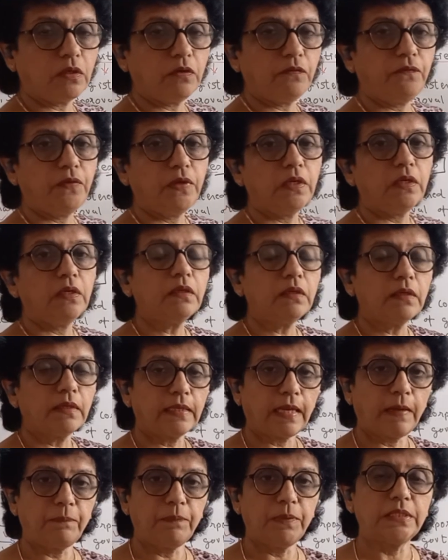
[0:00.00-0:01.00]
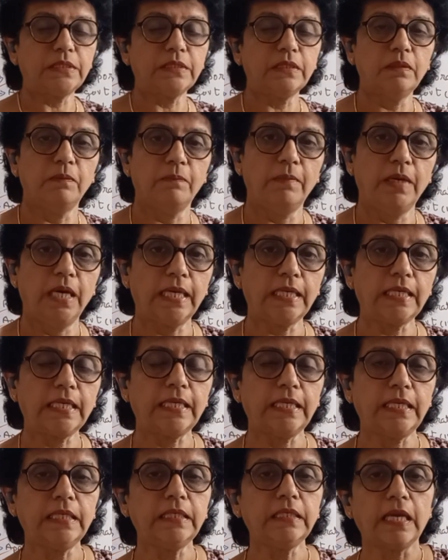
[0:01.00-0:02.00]
of a capital
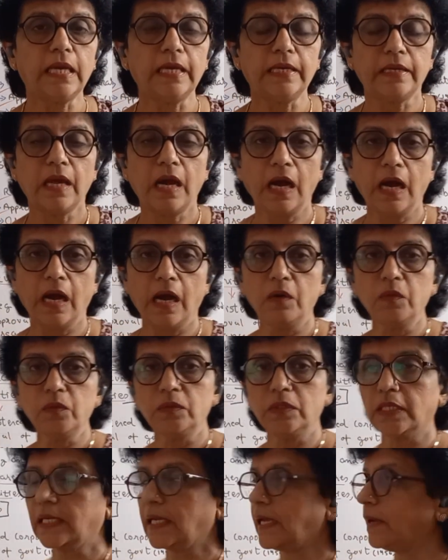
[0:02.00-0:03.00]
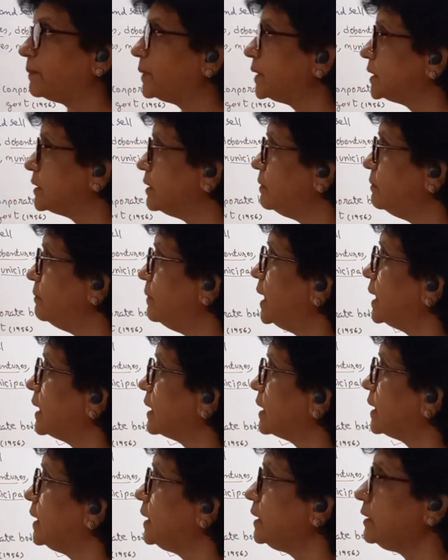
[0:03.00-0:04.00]
market and how the capital
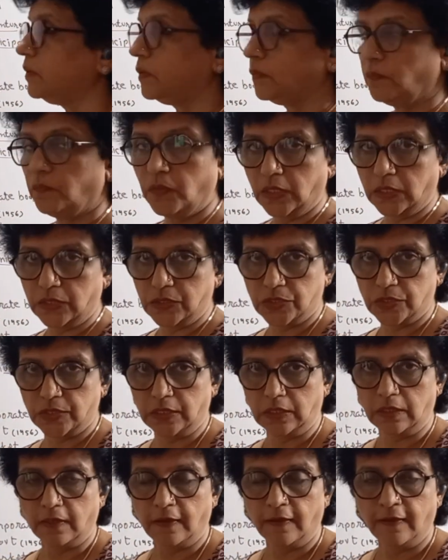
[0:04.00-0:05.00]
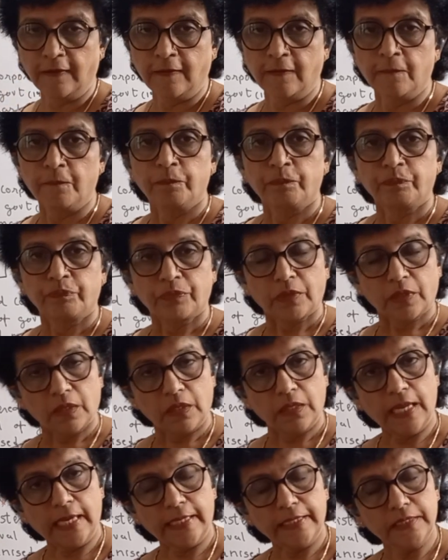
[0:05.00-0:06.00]
market function.
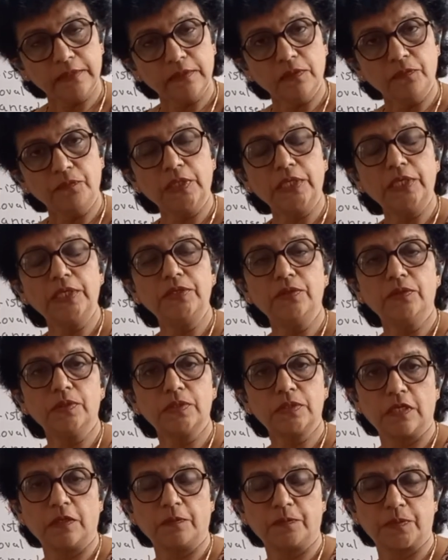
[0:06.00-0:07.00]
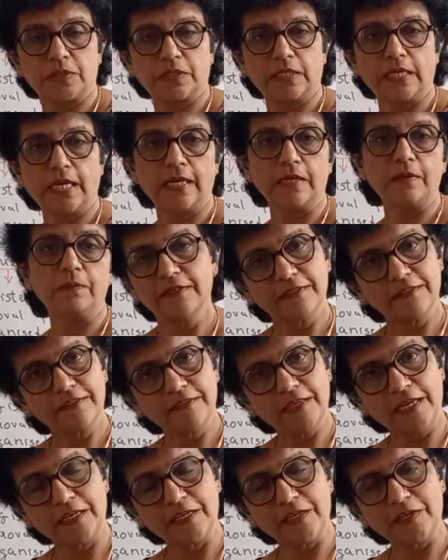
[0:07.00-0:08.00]
Like the video, subscribe.
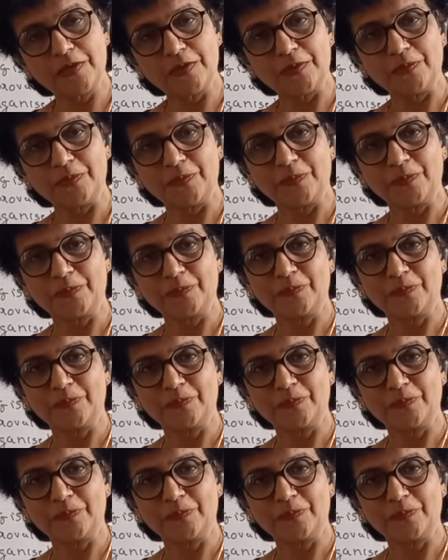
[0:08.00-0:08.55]
Thank you.